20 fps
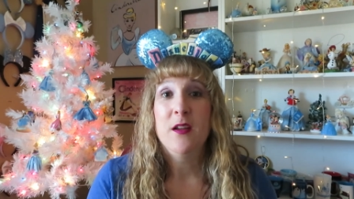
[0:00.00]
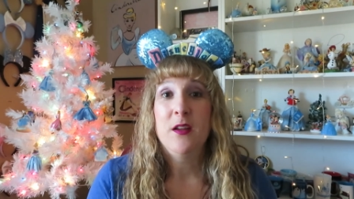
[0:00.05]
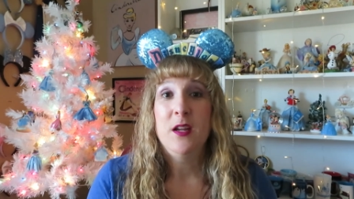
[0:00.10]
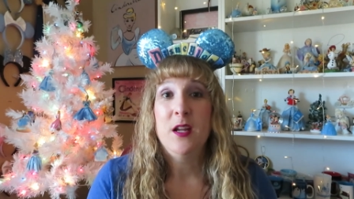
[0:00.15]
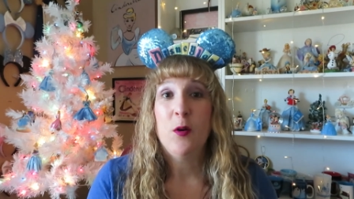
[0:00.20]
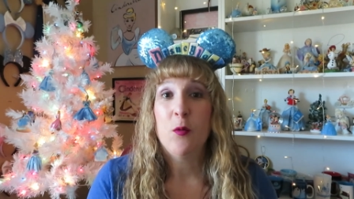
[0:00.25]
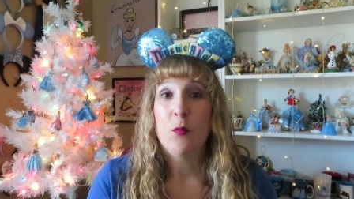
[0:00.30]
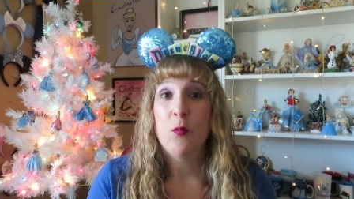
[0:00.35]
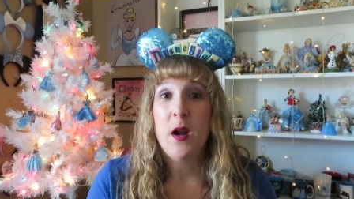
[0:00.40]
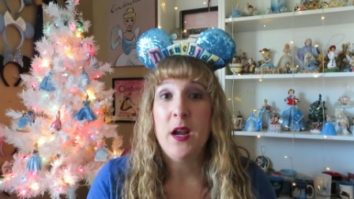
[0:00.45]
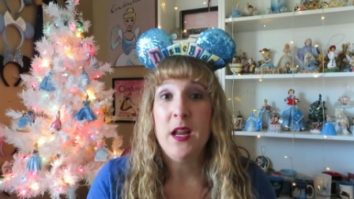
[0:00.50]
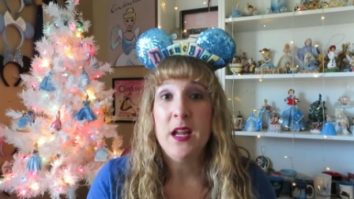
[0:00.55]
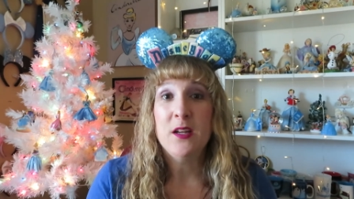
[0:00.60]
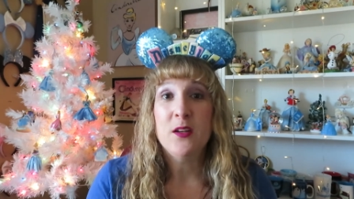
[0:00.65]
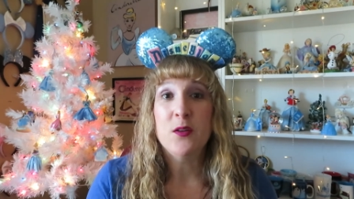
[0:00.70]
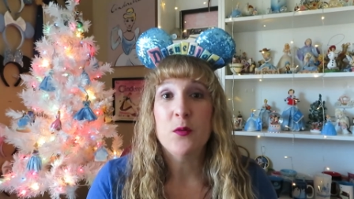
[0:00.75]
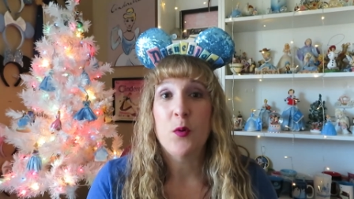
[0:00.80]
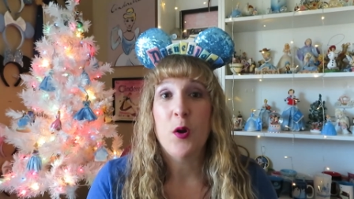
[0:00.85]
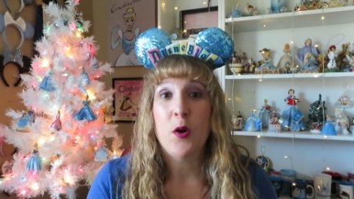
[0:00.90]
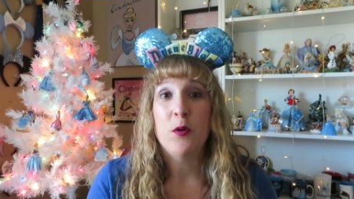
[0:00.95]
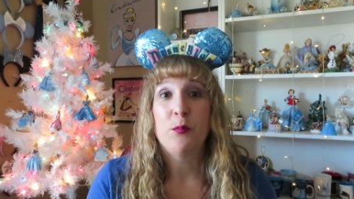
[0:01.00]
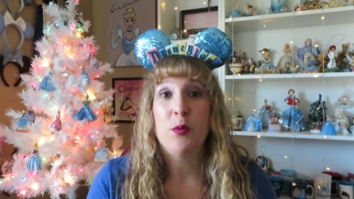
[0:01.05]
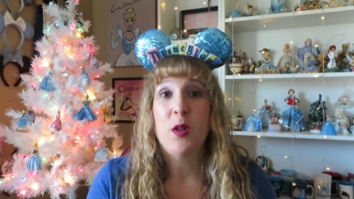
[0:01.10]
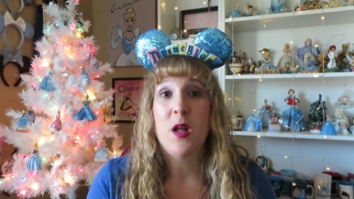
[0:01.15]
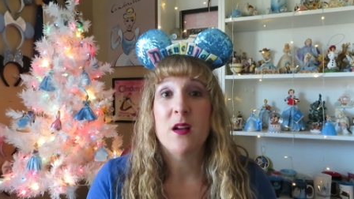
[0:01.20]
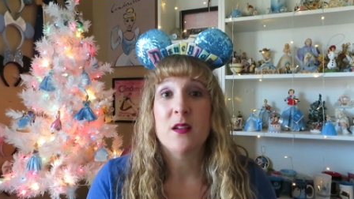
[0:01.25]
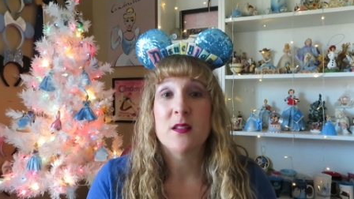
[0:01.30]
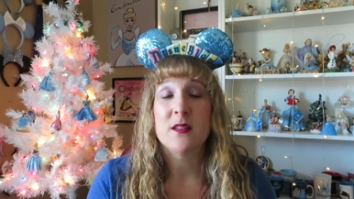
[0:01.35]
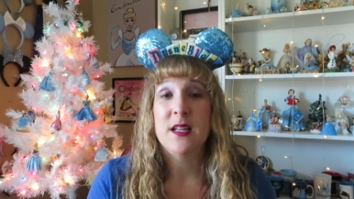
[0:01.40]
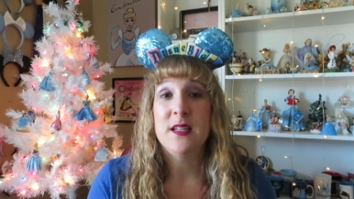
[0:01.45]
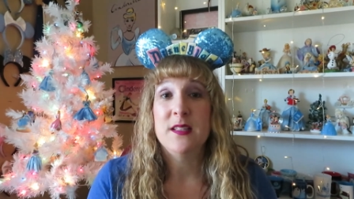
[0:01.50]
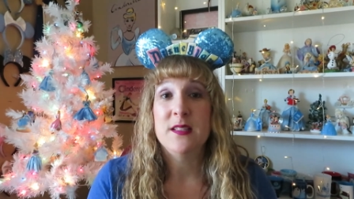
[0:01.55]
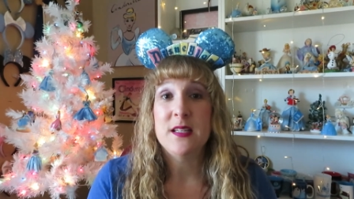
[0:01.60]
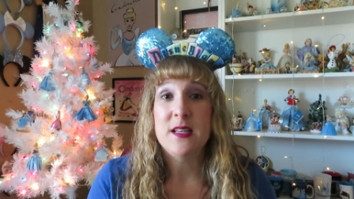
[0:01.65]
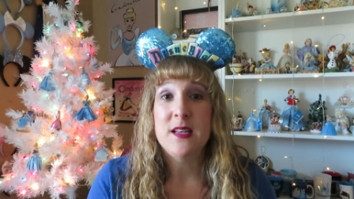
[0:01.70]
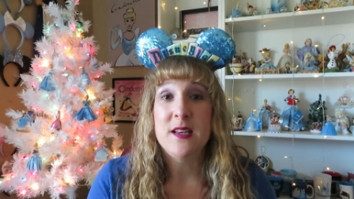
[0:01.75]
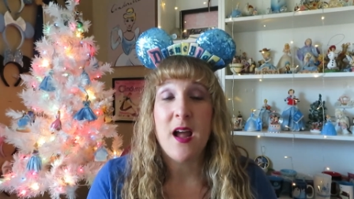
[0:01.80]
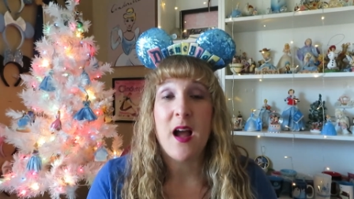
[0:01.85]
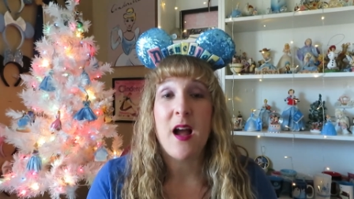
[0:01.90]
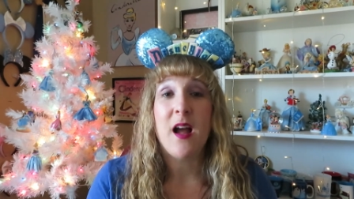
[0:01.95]
you know, running into roadblocks, and
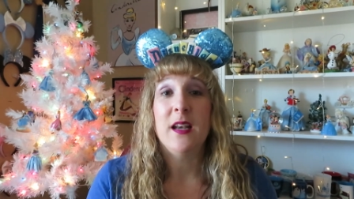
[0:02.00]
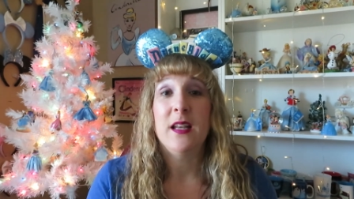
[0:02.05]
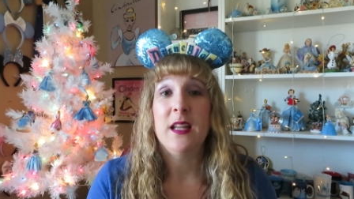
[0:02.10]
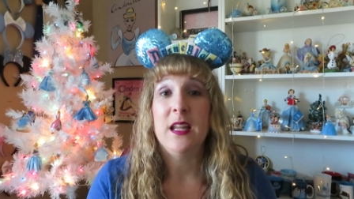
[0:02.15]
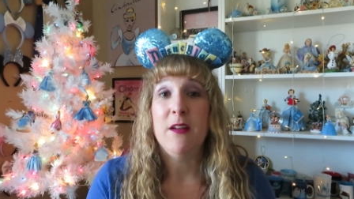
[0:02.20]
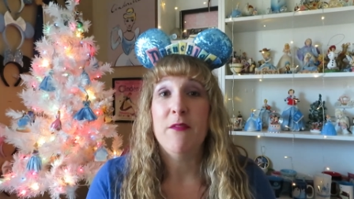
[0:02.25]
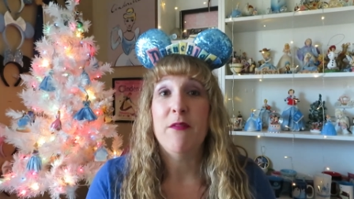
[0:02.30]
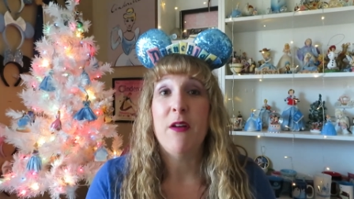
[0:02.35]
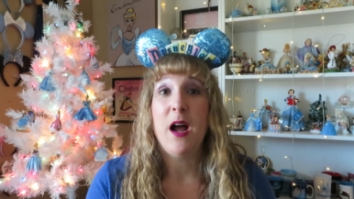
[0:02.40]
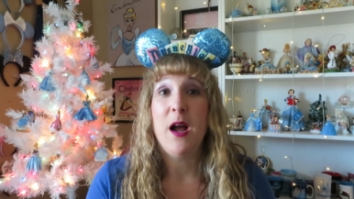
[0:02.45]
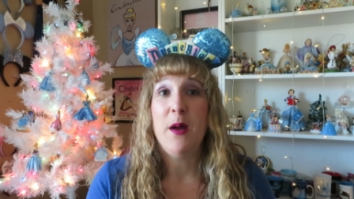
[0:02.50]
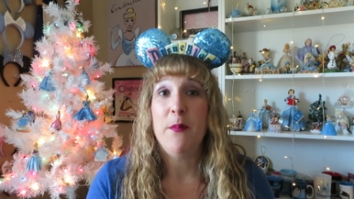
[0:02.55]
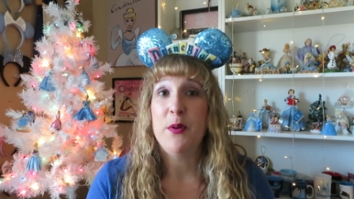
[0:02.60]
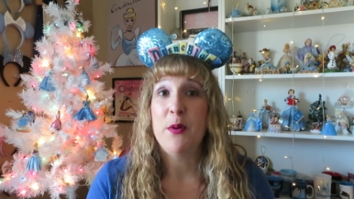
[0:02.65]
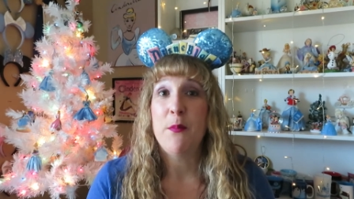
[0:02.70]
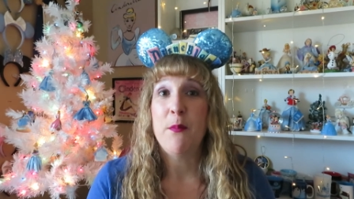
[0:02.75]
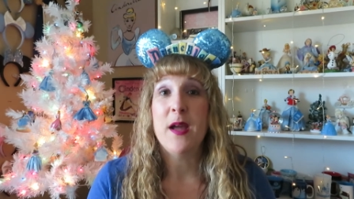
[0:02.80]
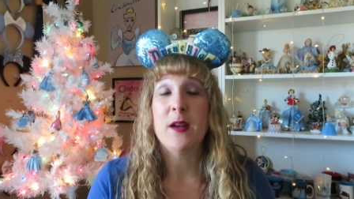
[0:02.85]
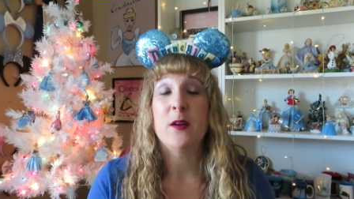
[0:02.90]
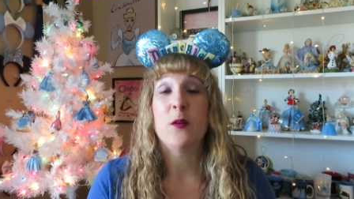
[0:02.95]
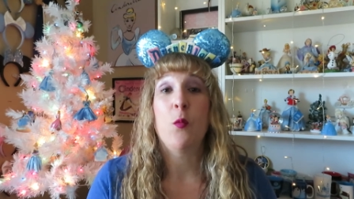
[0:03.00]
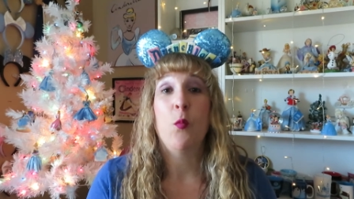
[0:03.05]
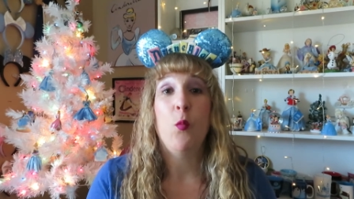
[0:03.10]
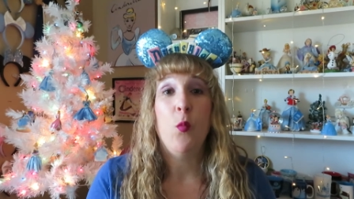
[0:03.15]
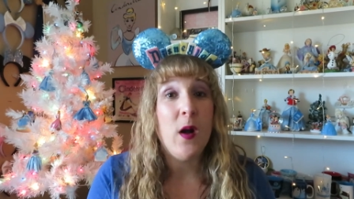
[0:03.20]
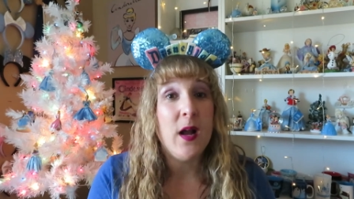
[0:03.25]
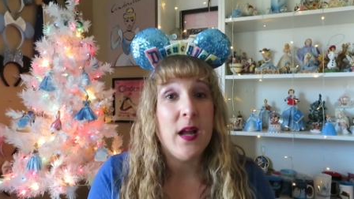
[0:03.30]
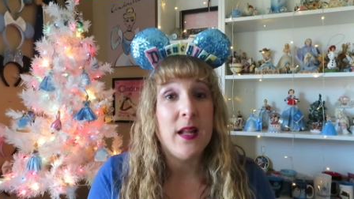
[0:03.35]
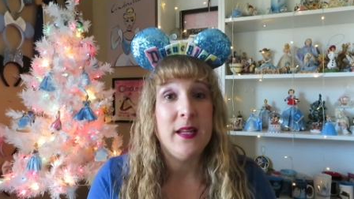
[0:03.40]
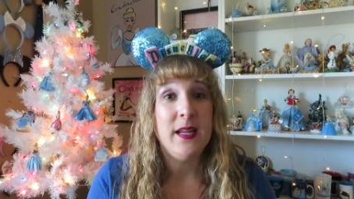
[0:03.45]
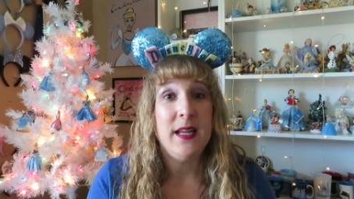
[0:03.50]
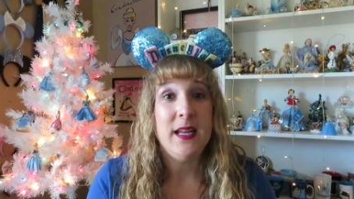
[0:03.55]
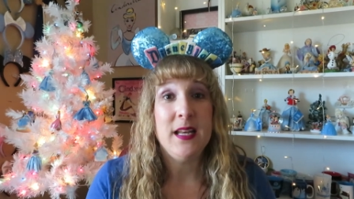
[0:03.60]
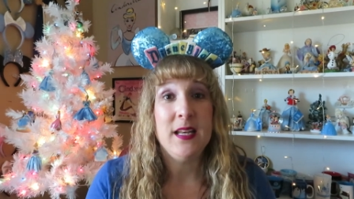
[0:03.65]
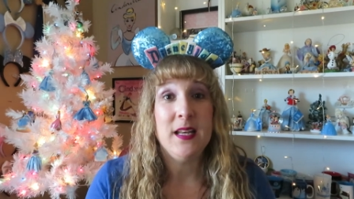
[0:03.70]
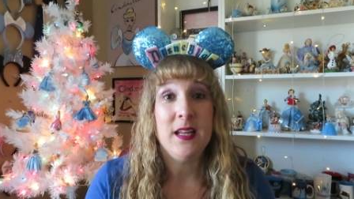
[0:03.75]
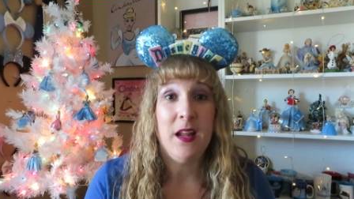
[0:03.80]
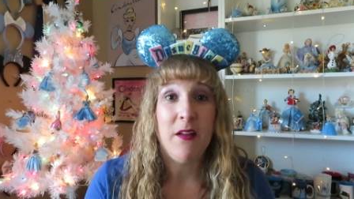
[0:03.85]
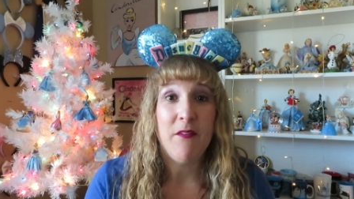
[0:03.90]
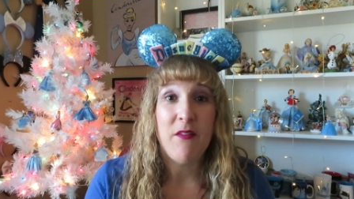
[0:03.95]
did not give up. No matter what, he
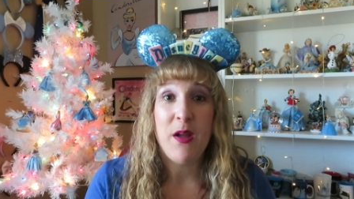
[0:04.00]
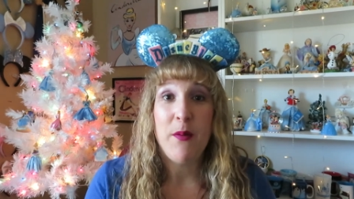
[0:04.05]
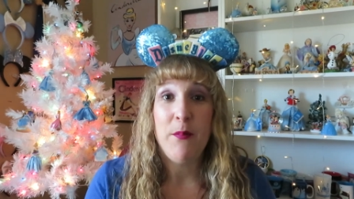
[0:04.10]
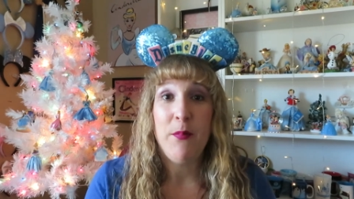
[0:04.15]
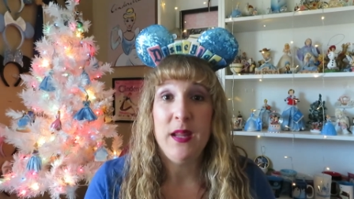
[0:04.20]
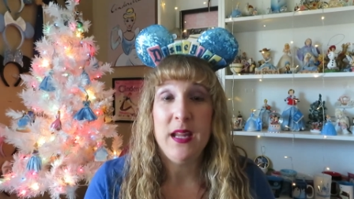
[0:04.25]
didn't give up.